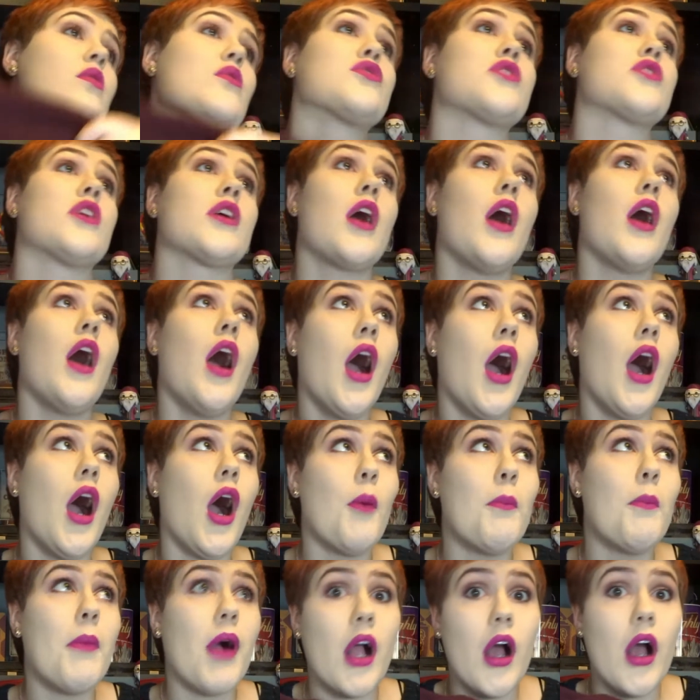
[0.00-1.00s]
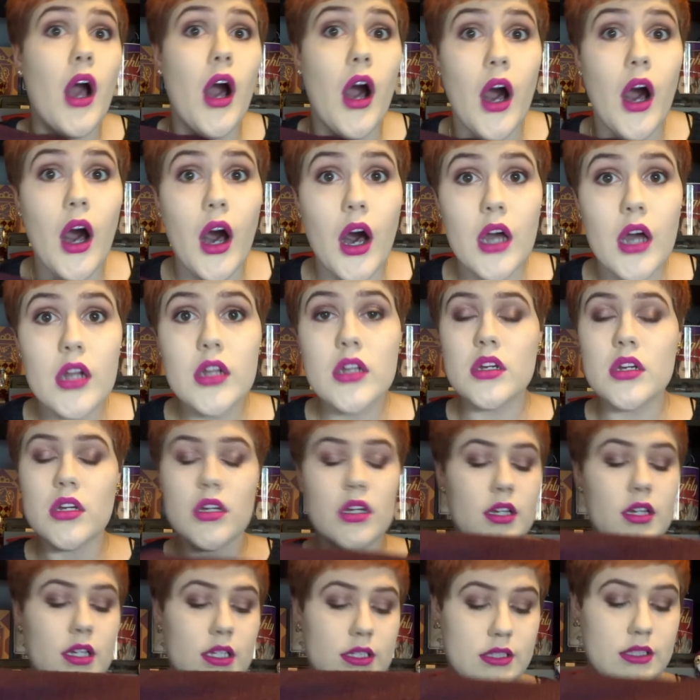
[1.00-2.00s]
I was like, oh my god.
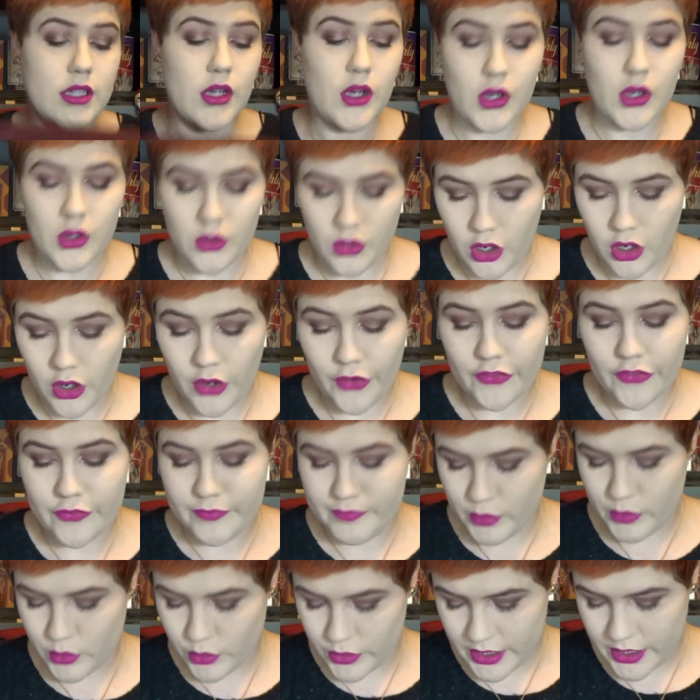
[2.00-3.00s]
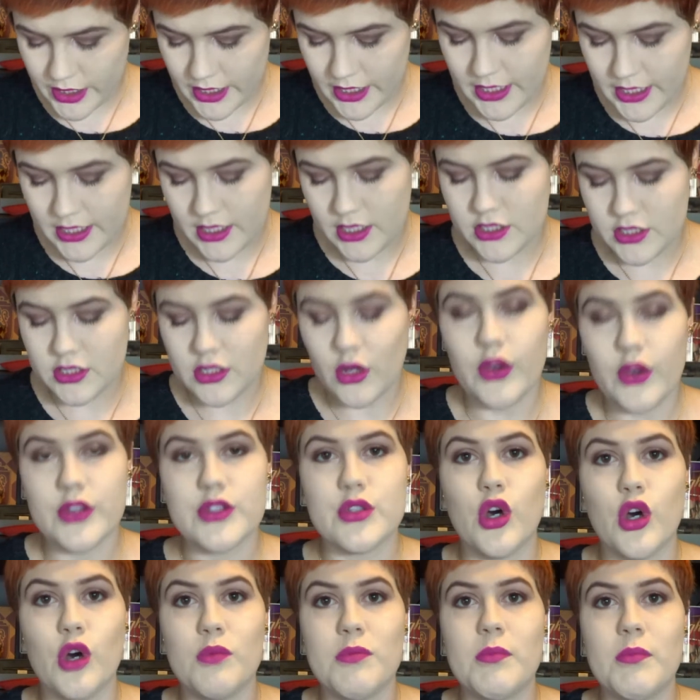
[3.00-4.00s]
So I've bought it in a size
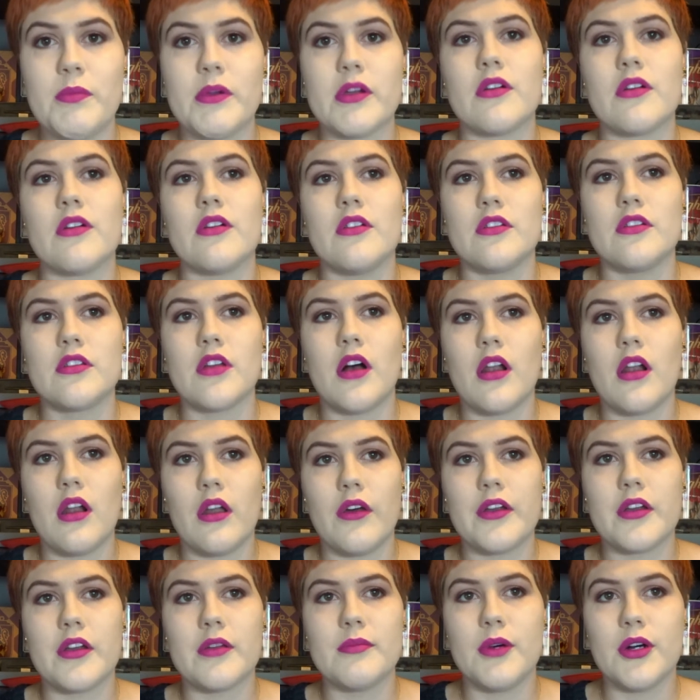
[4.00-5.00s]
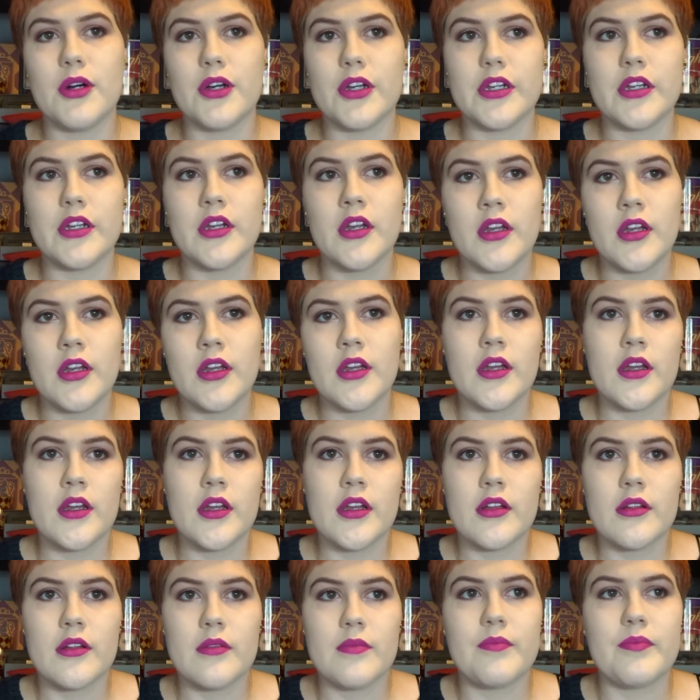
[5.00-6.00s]
up because I like my
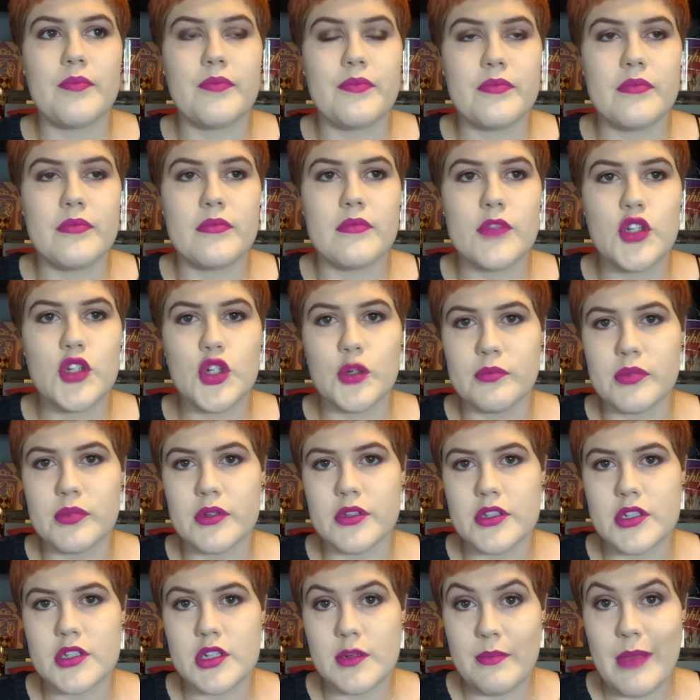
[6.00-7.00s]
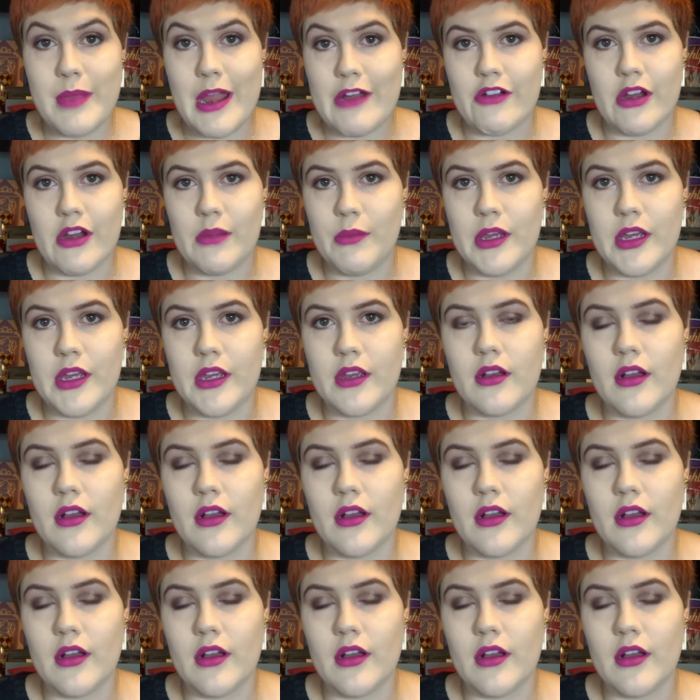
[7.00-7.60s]
jumpers to bury me.